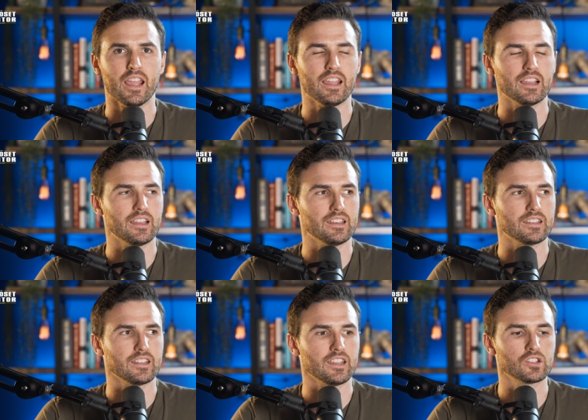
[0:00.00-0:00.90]

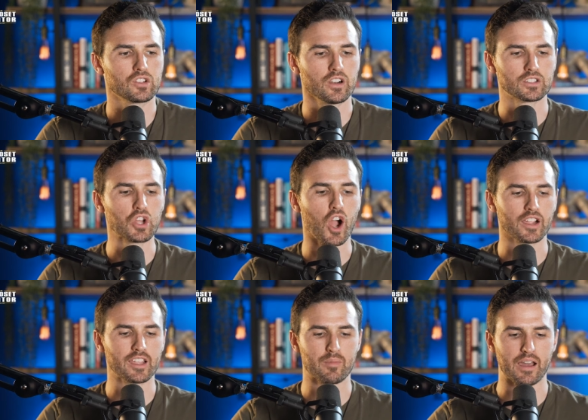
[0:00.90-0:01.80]
And he started
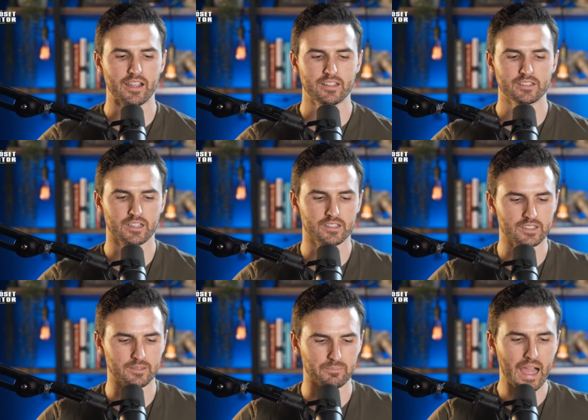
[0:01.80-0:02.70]
talking about, he's like,
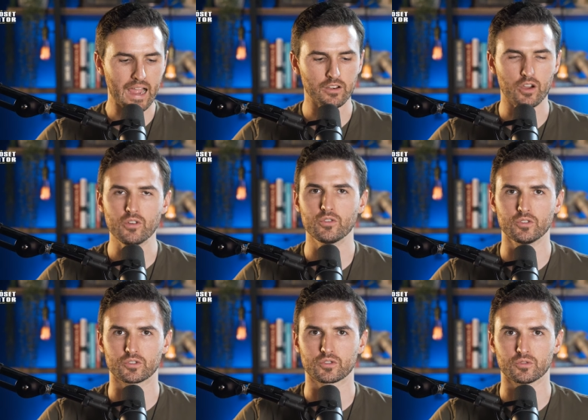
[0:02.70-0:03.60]
listen, I know who
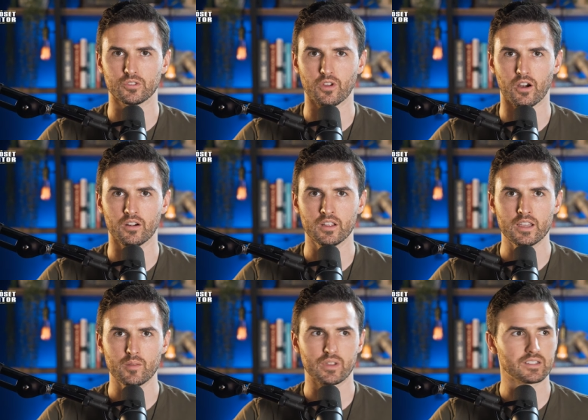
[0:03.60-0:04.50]
you truly are
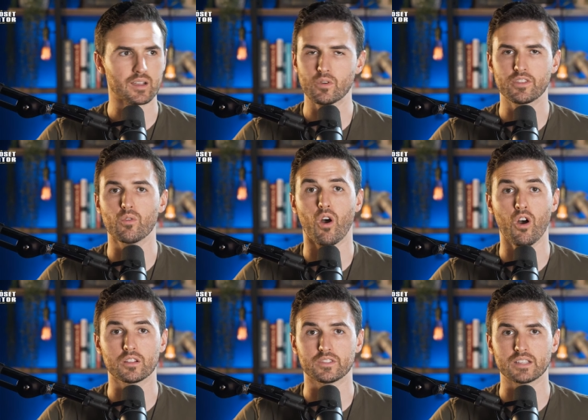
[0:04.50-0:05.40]
because I'm with you
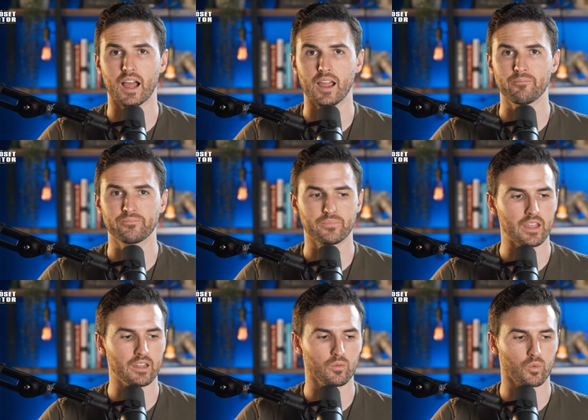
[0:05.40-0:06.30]
all of the time.
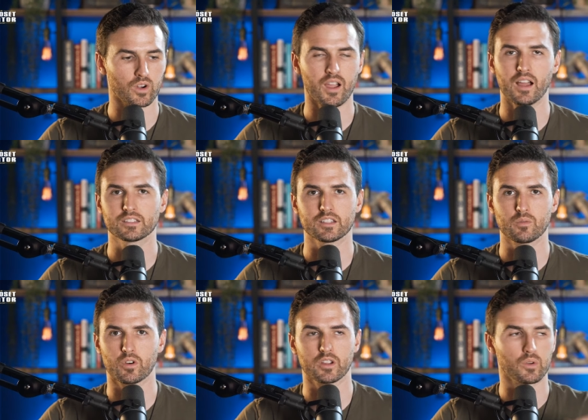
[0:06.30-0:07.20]
And we're constantly
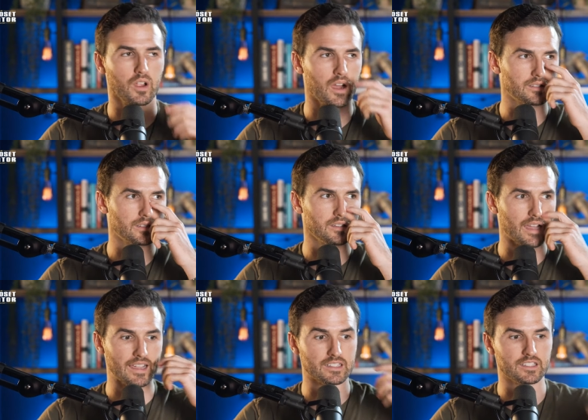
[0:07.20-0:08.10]
working, we're
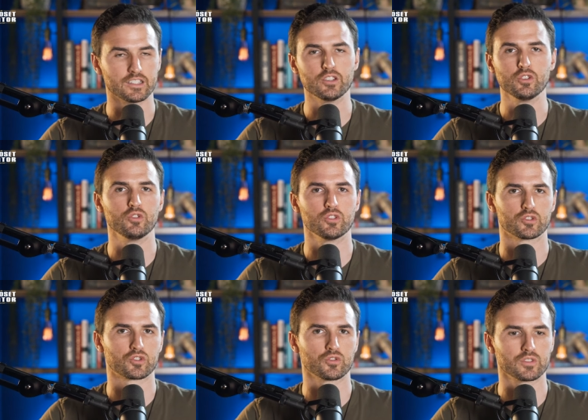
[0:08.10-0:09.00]
constantly, I can see who your
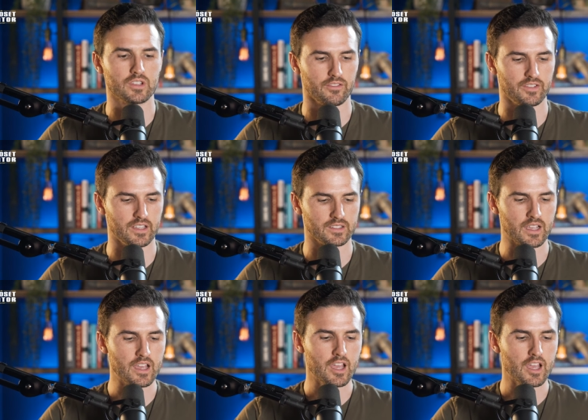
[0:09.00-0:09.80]
true self is.